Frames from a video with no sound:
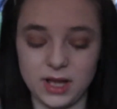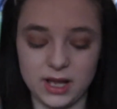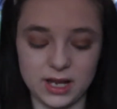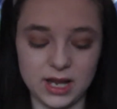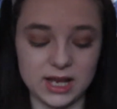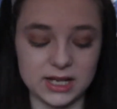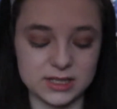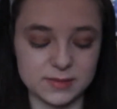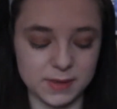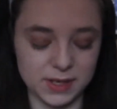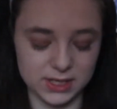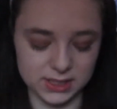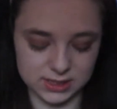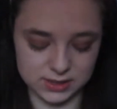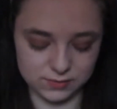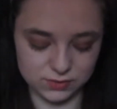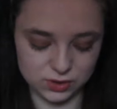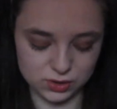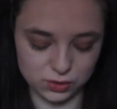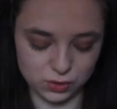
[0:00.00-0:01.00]

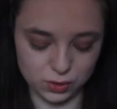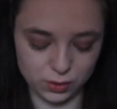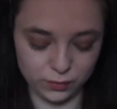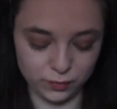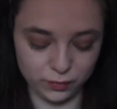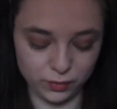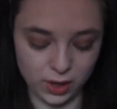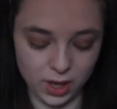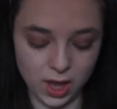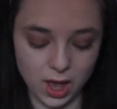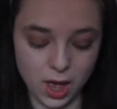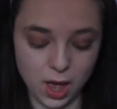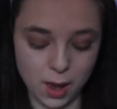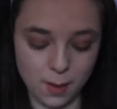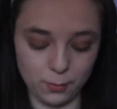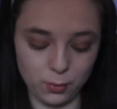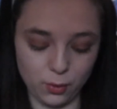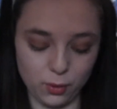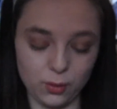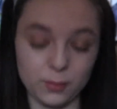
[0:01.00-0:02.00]
expensive stuff,
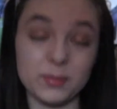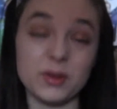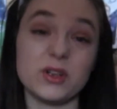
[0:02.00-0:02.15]
but